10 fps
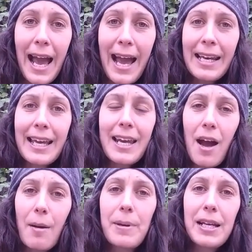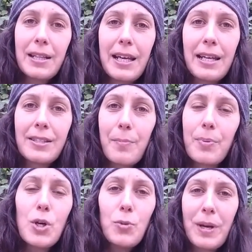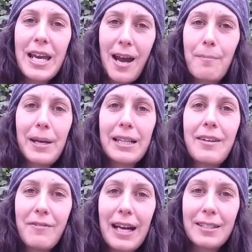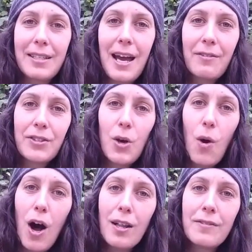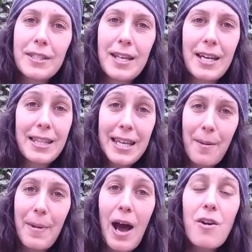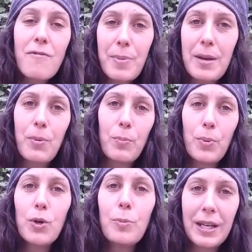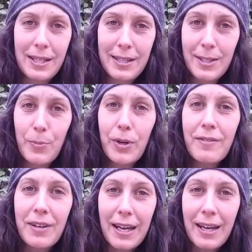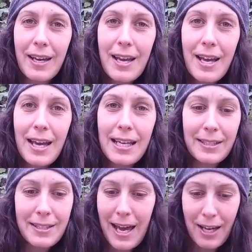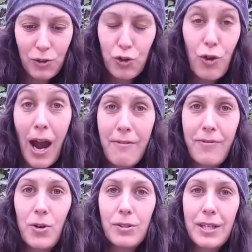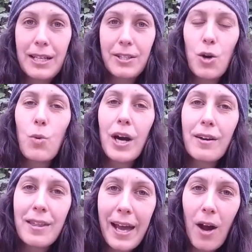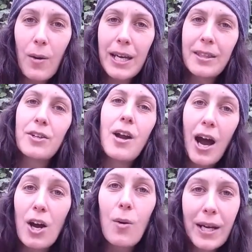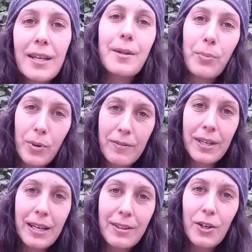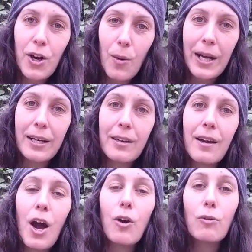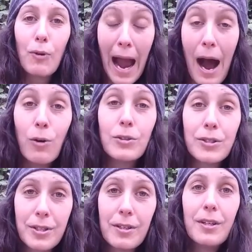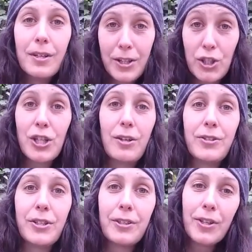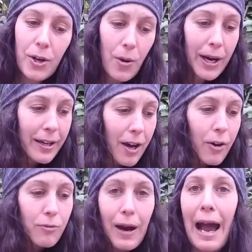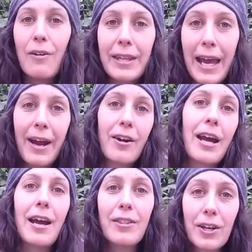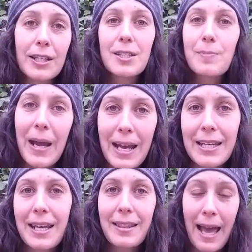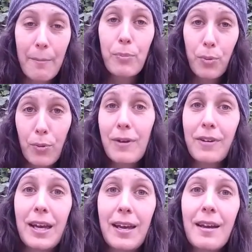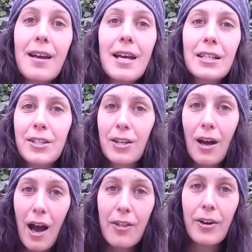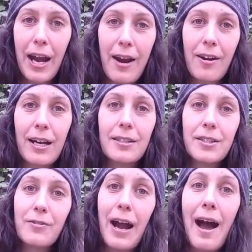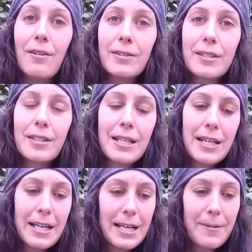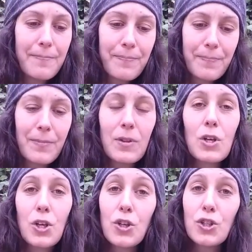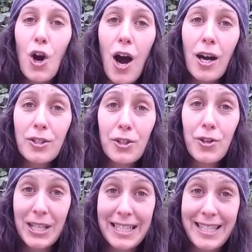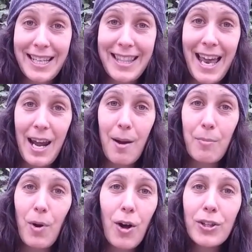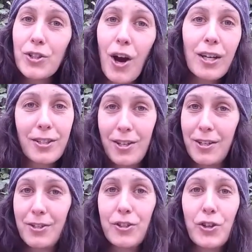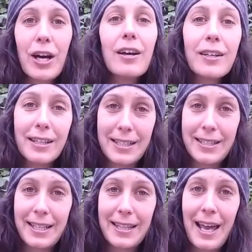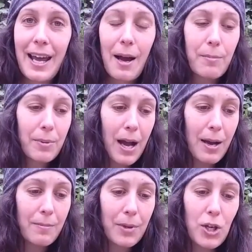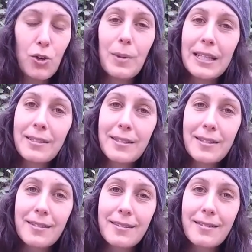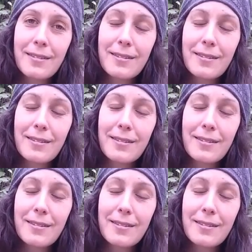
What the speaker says: That cannot be cleaned, the poop cannot be cleaned fast enough. So all of a sudden, the amount of people pooping in this privy is like trifold. And so where are they going? They're not going in the privy, they're going around the shelter. They're going around the area. They're expanding that privy to other areas around. Your dogs are going to dig that up. All the dogs out on the trail are going to dig that up. Humans